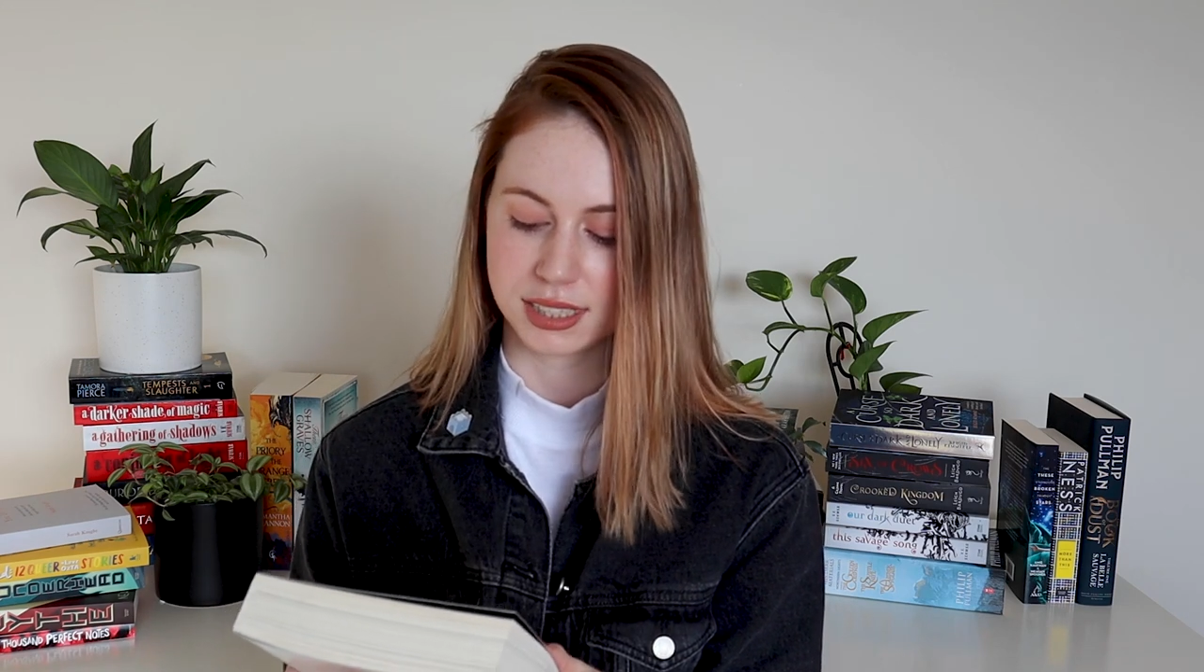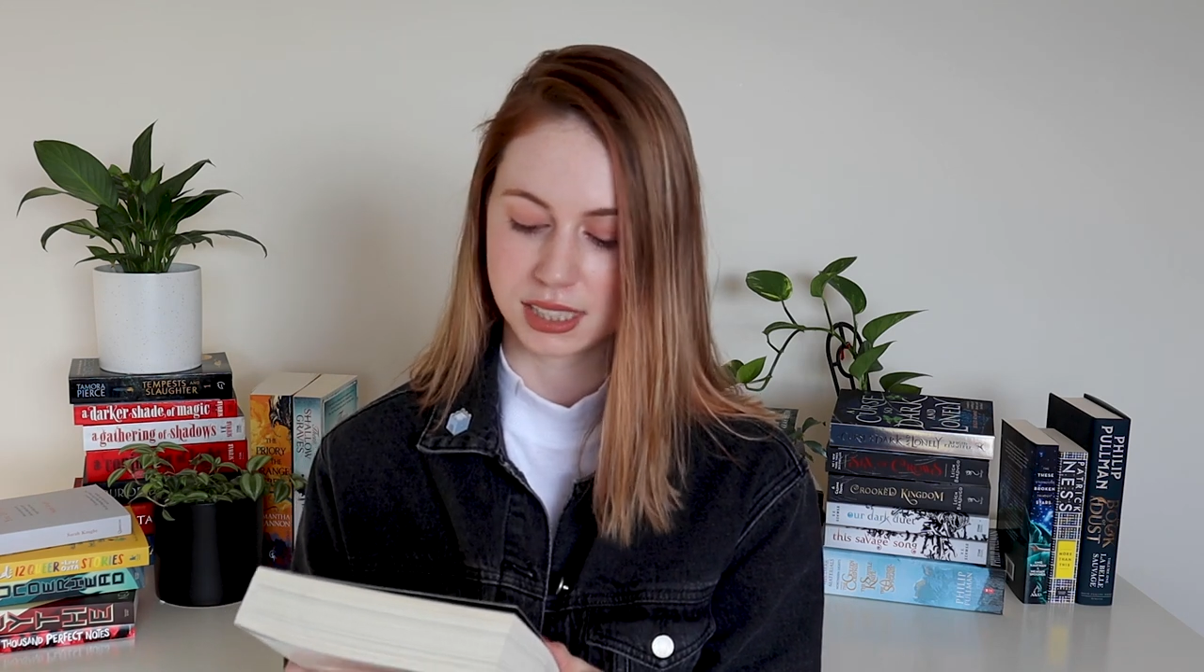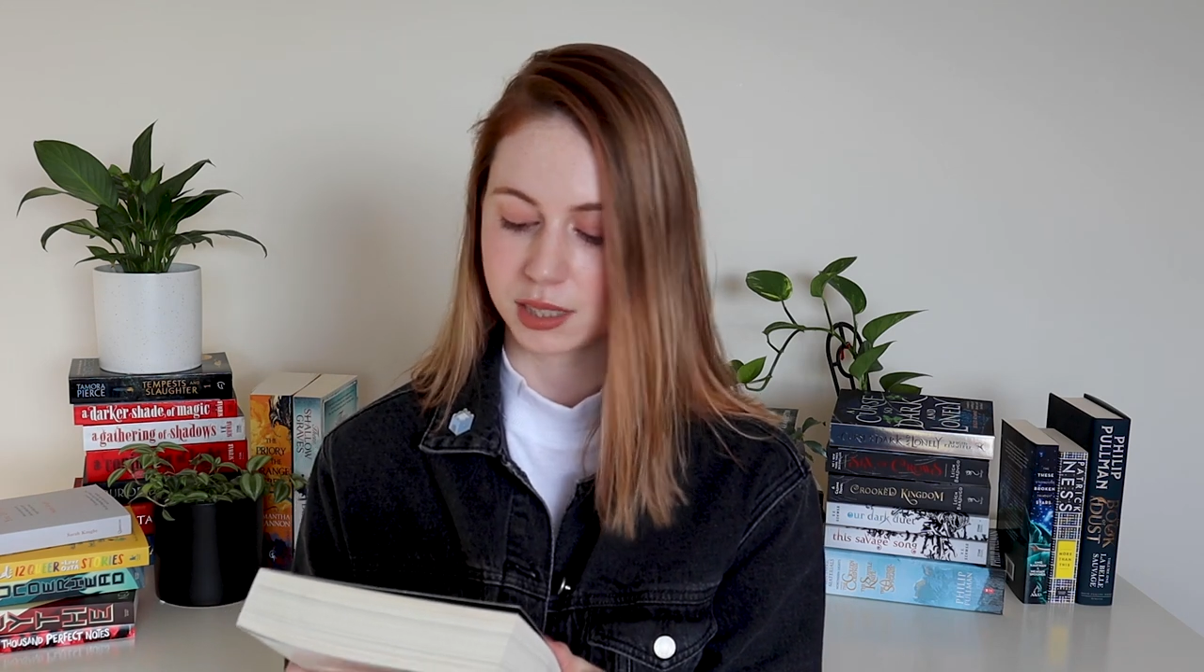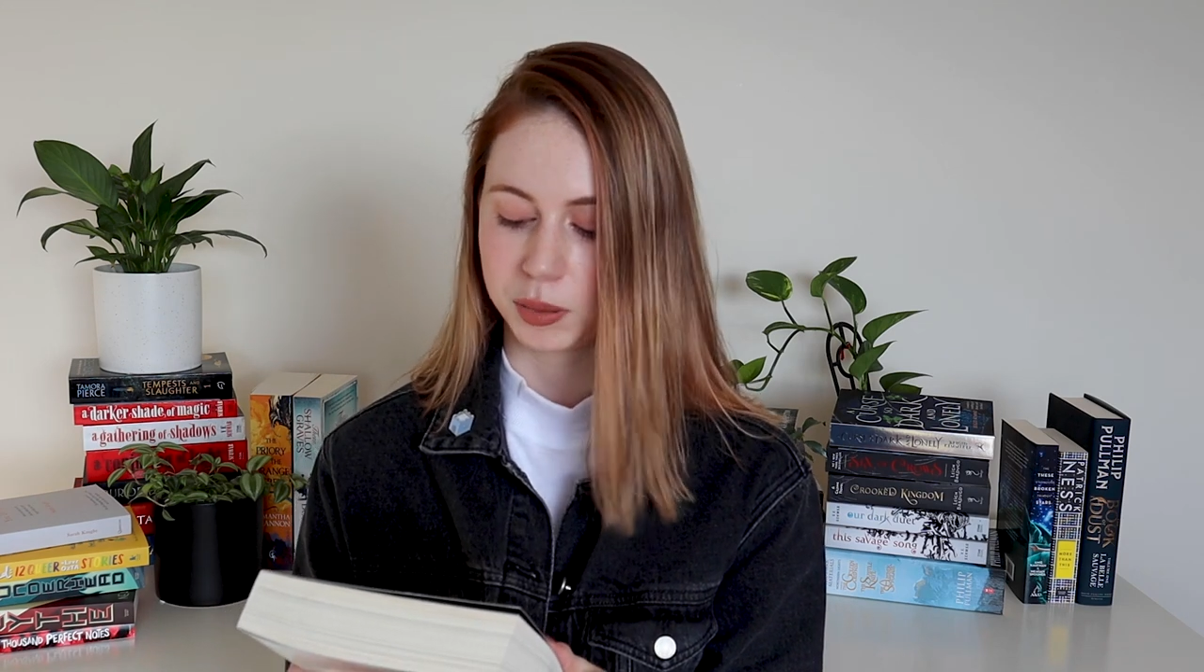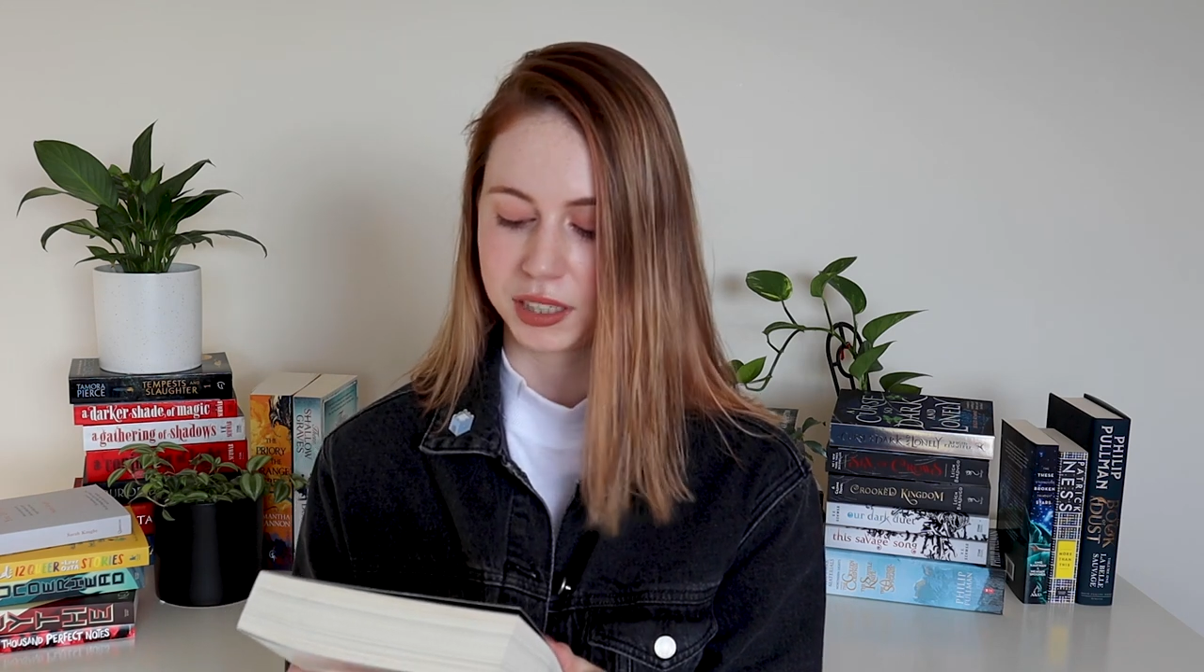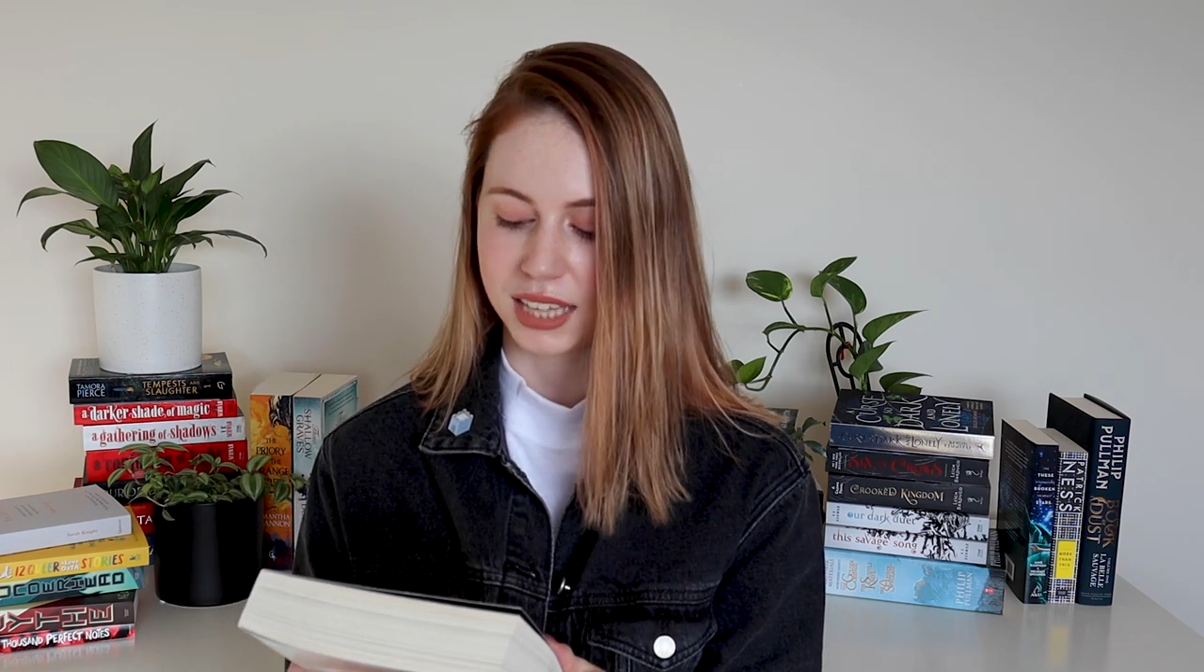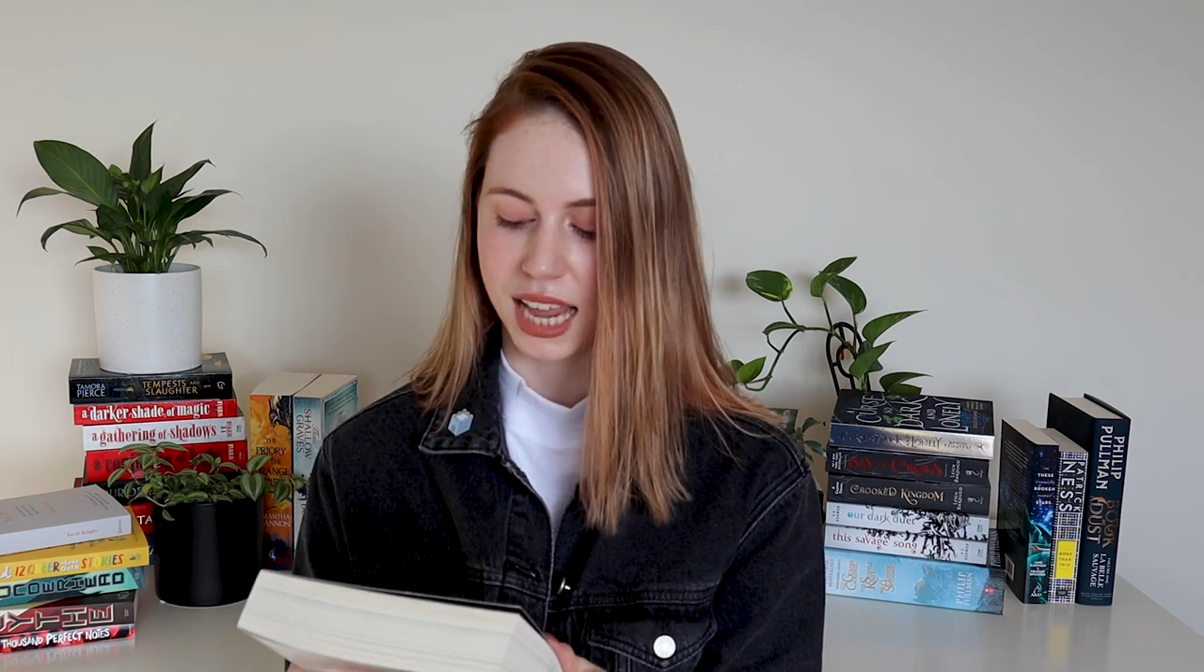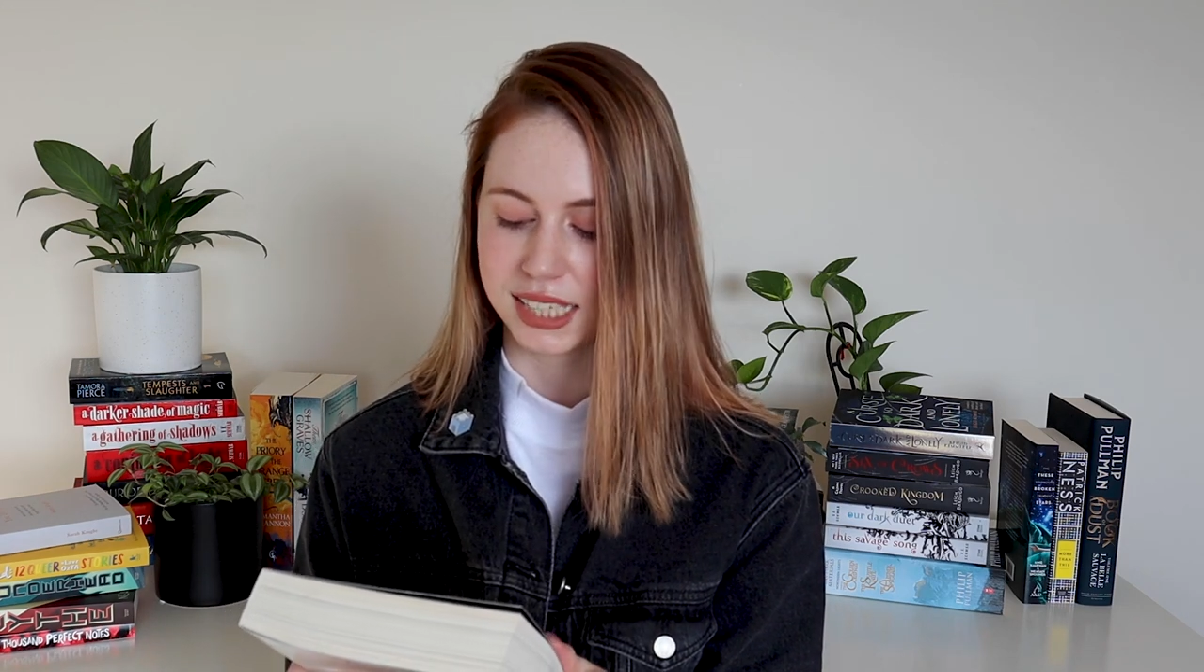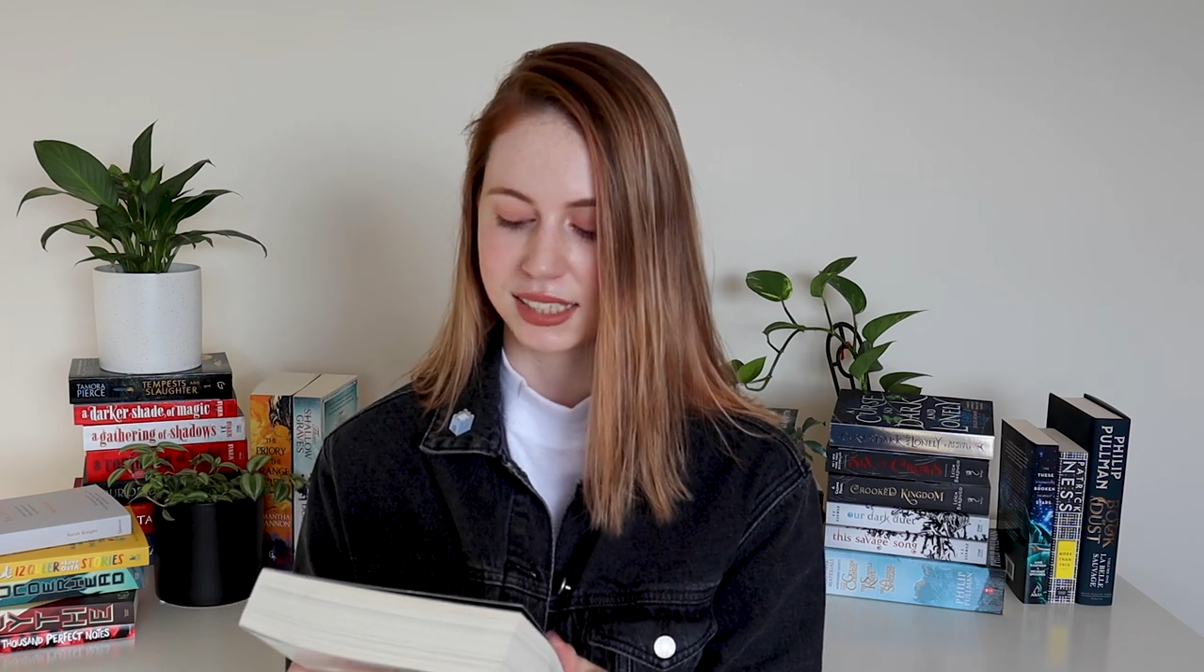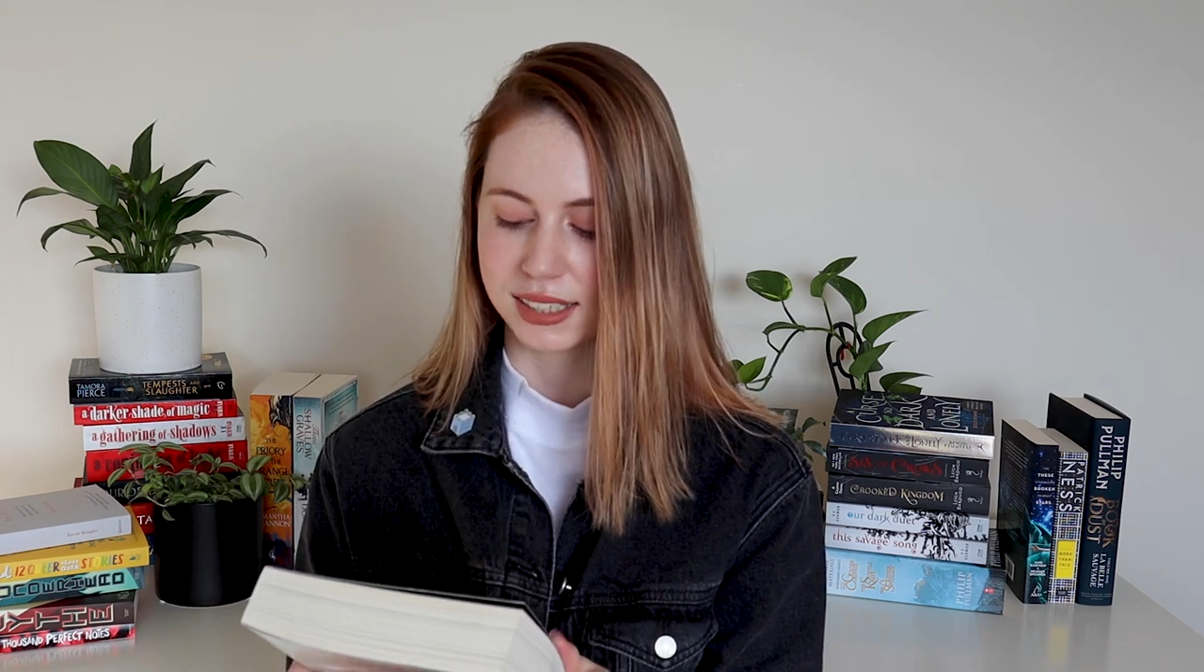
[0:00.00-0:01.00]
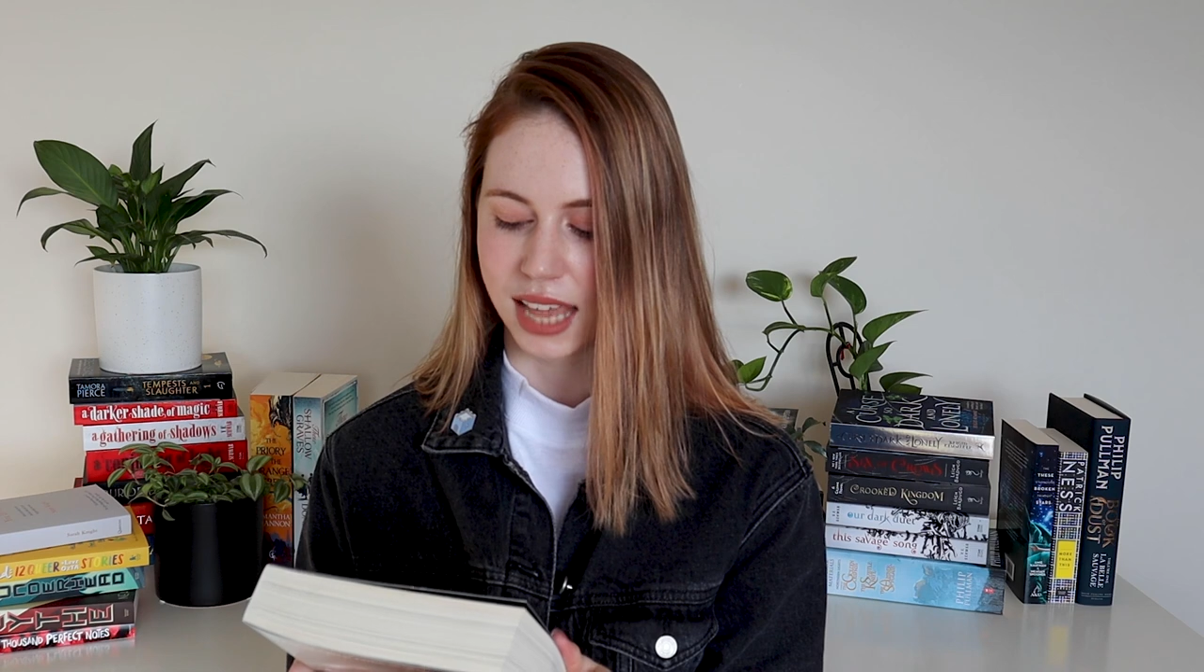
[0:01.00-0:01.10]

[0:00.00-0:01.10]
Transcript: discipline cases,